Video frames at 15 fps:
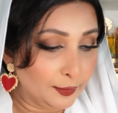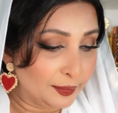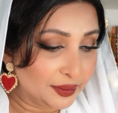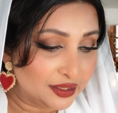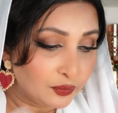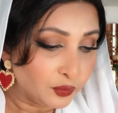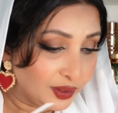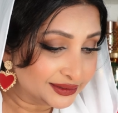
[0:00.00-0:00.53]
But
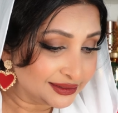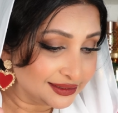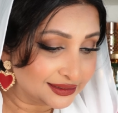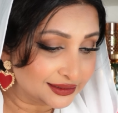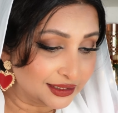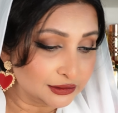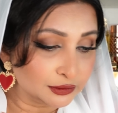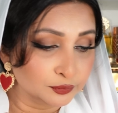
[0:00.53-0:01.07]
then once it
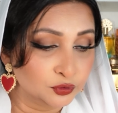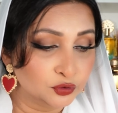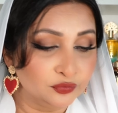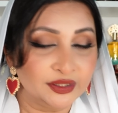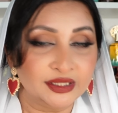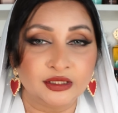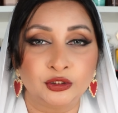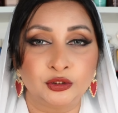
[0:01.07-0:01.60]
starts
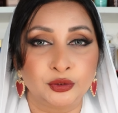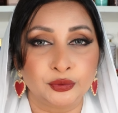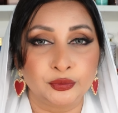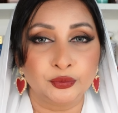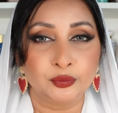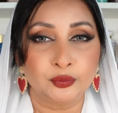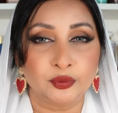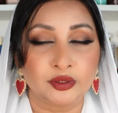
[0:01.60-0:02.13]
moving
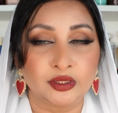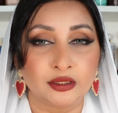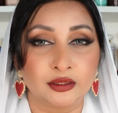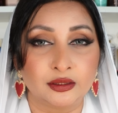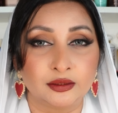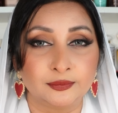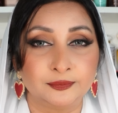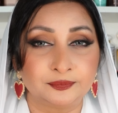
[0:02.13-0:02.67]
into
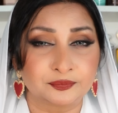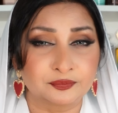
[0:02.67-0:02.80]
the